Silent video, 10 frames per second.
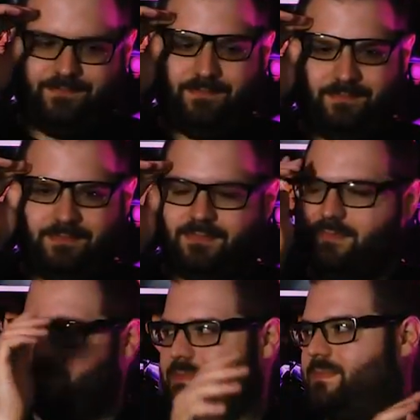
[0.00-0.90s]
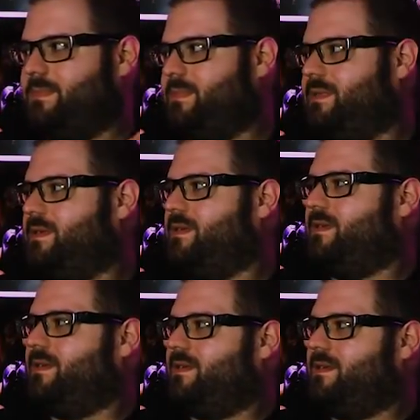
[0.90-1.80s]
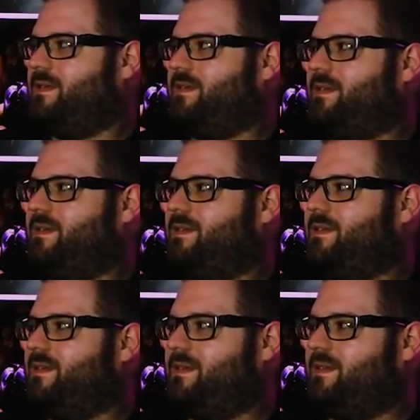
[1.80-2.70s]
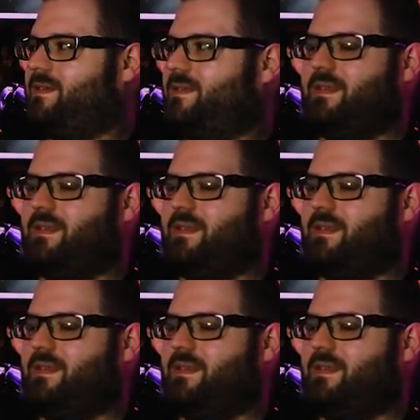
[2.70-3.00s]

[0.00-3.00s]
The person shown says nothing.